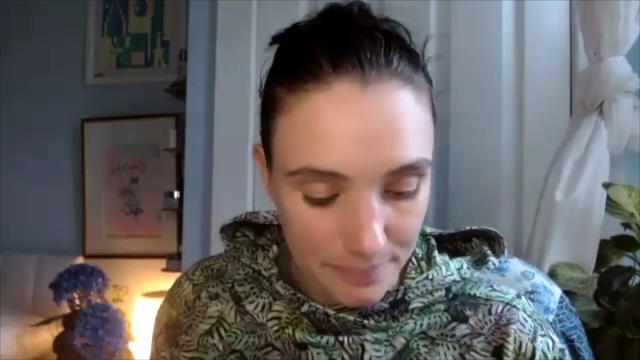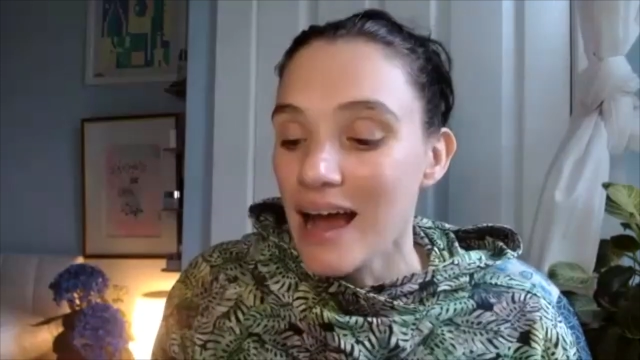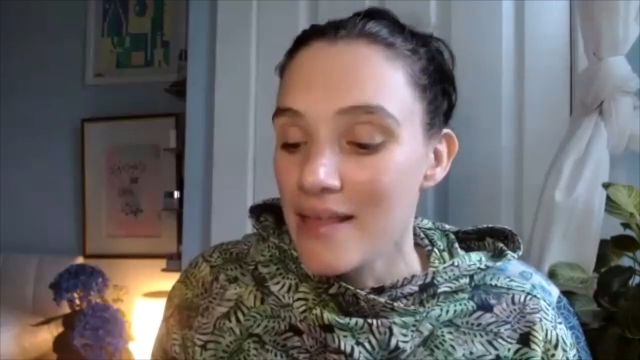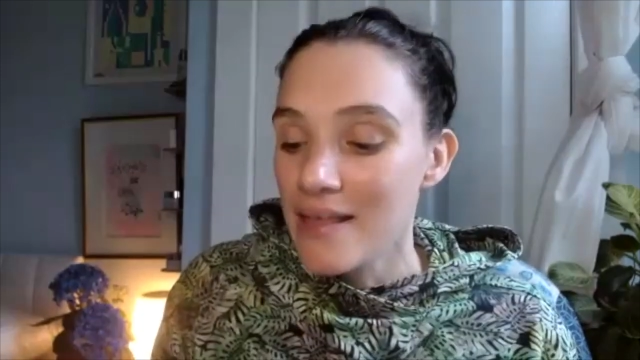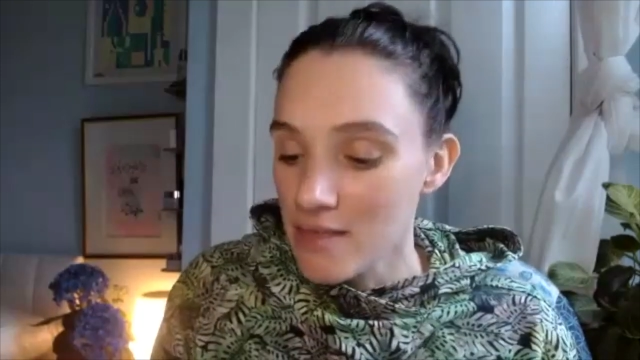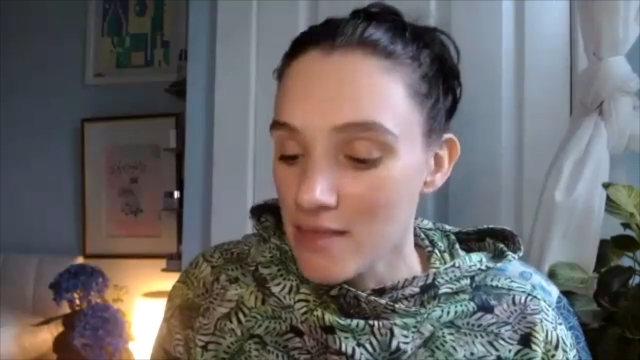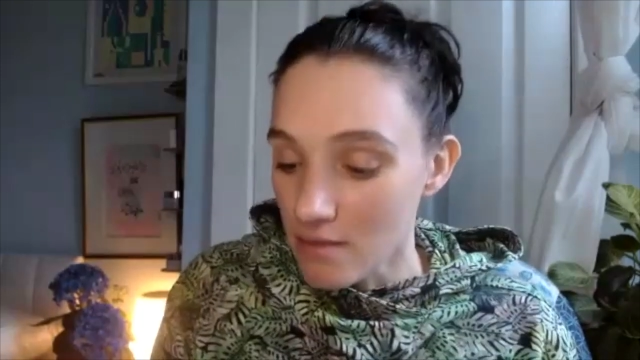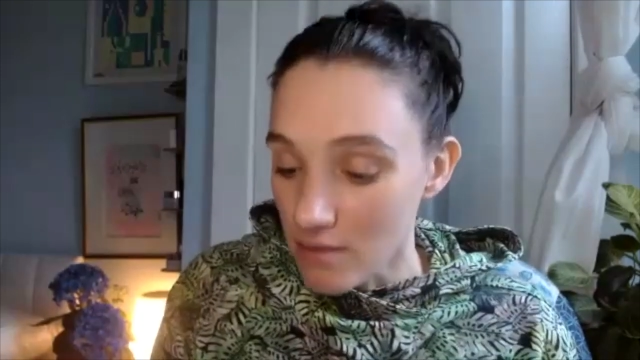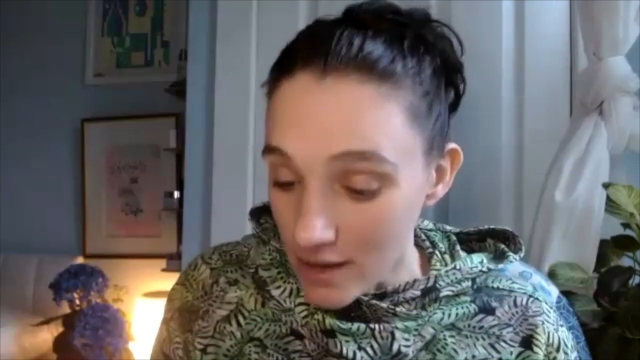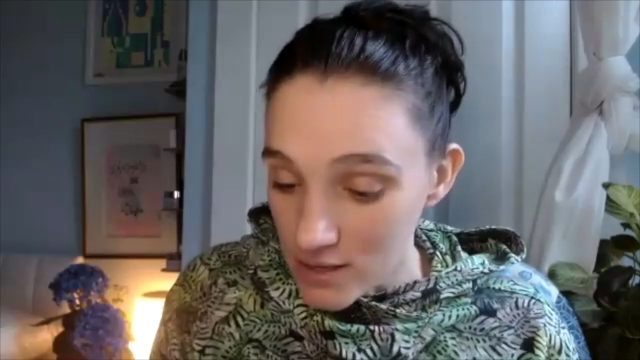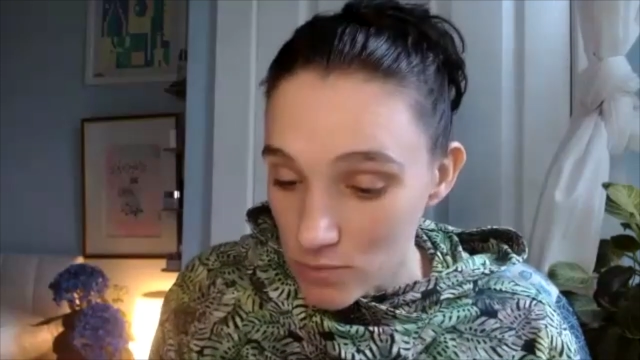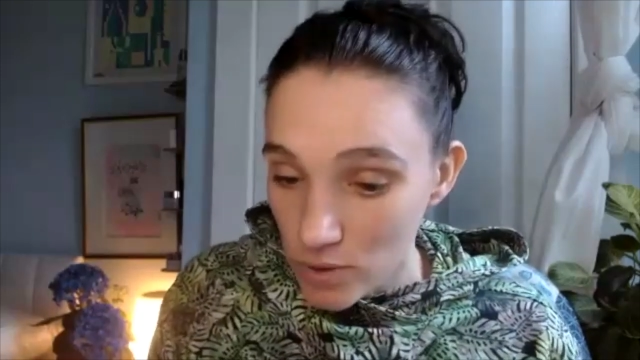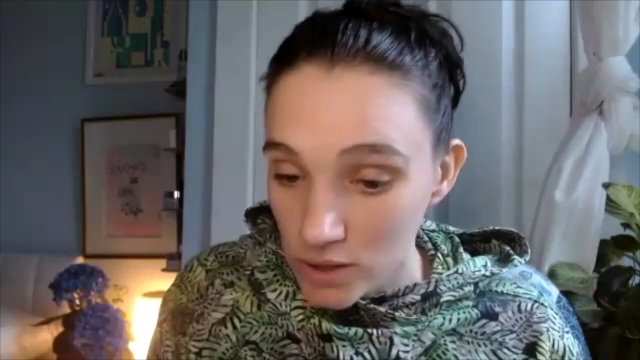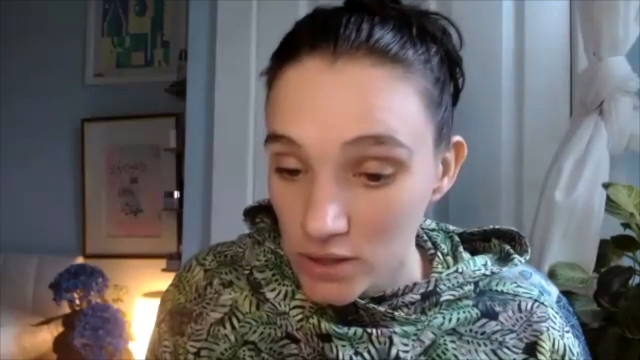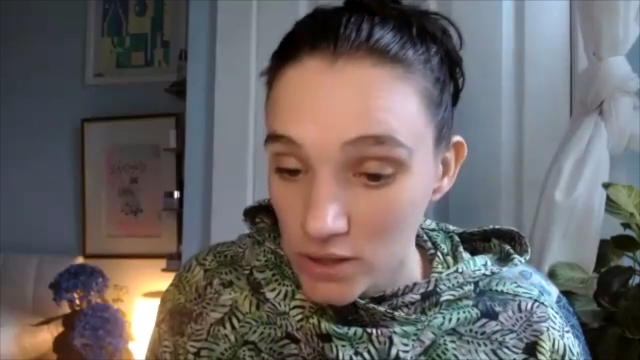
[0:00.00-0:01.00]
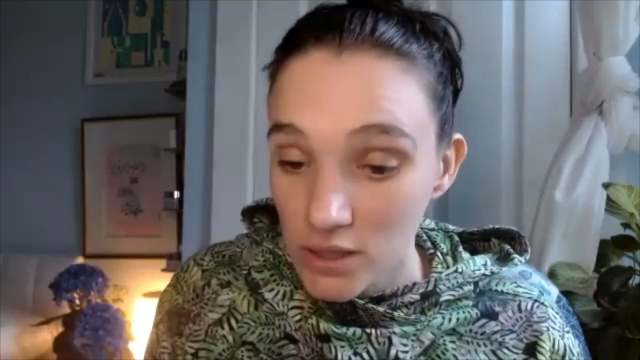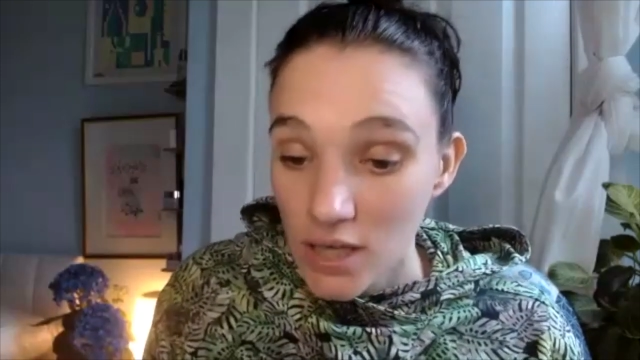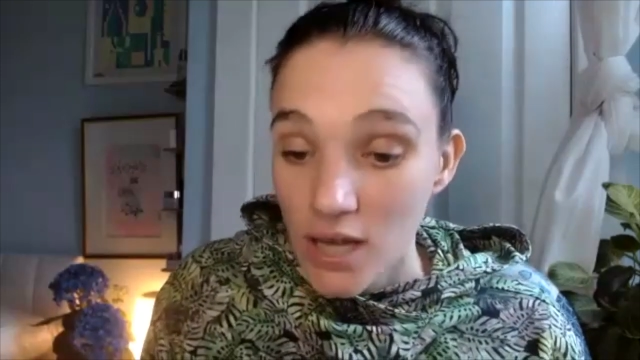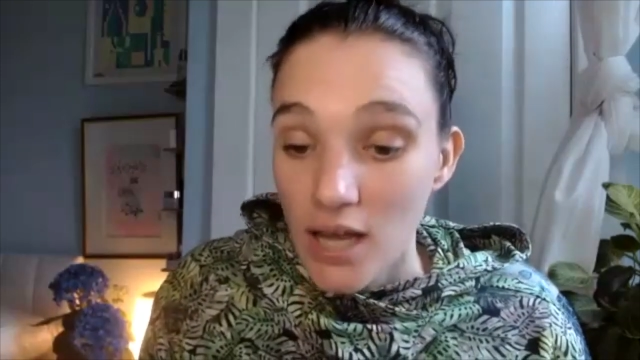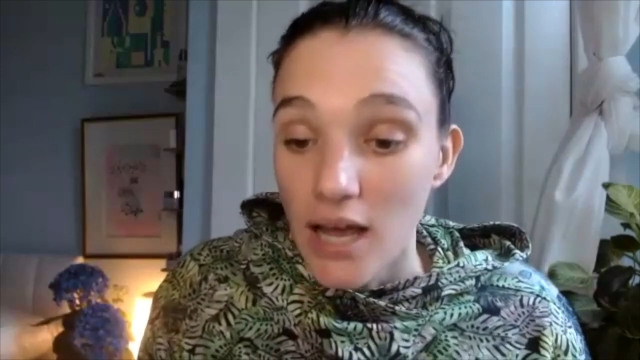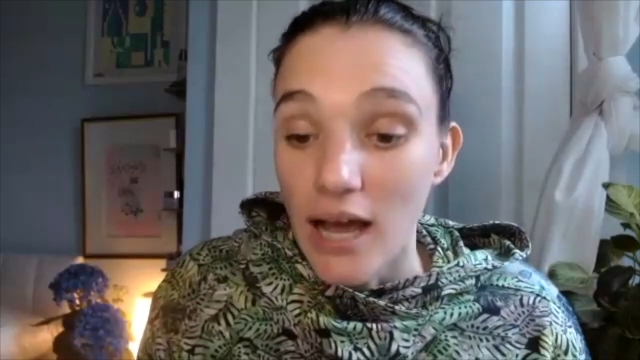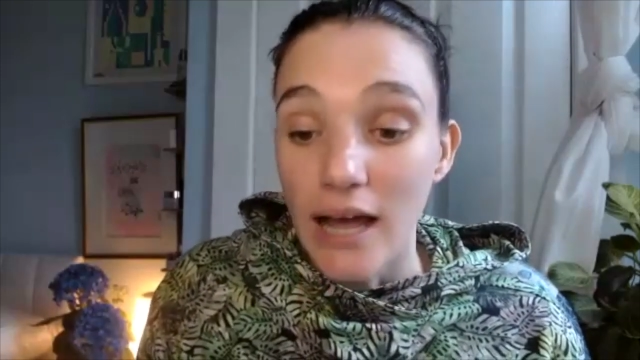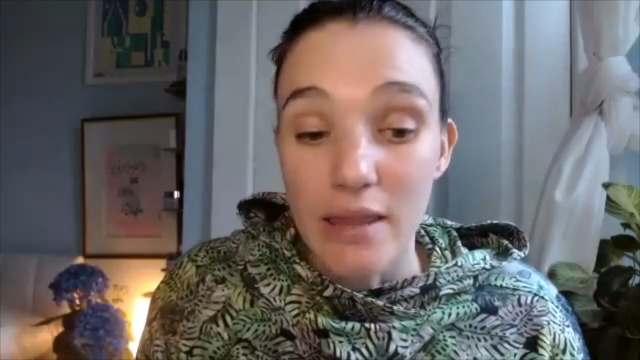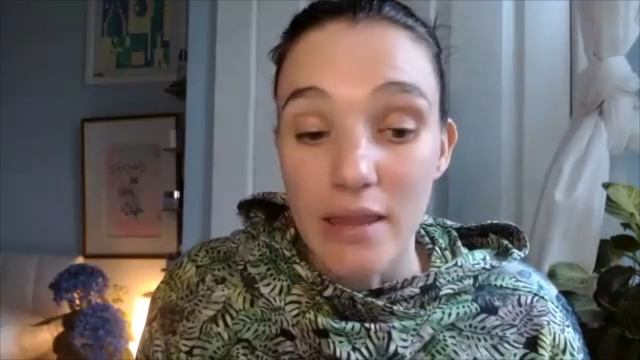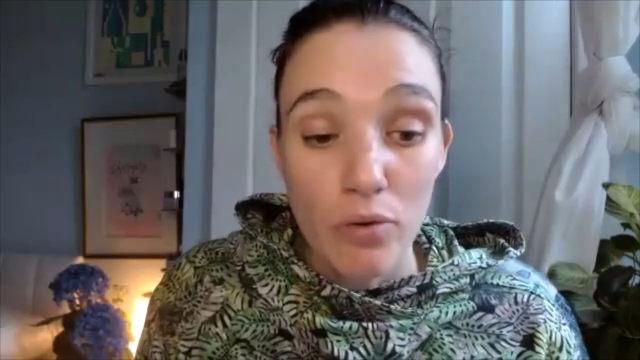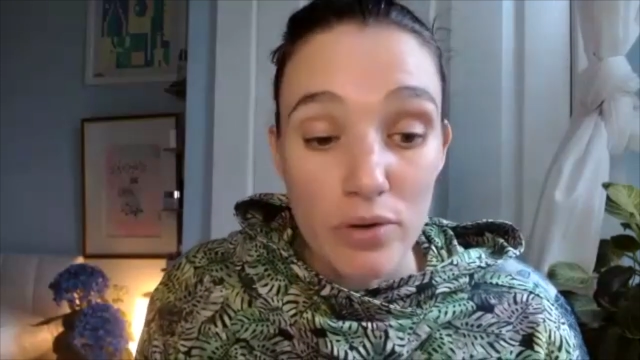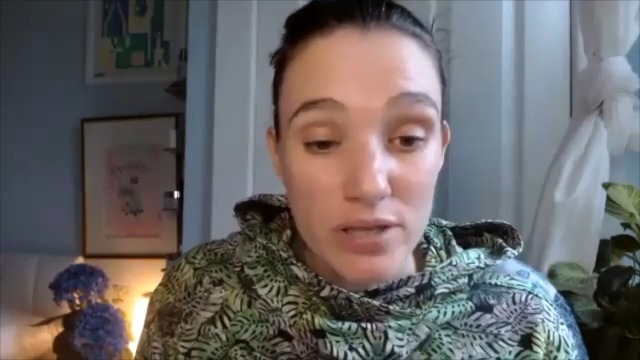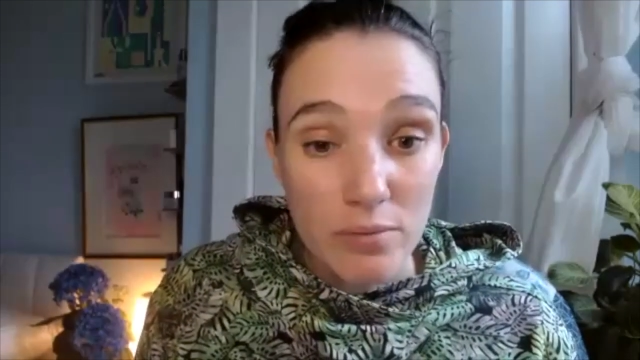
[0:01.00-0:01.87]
And then the last one, and the most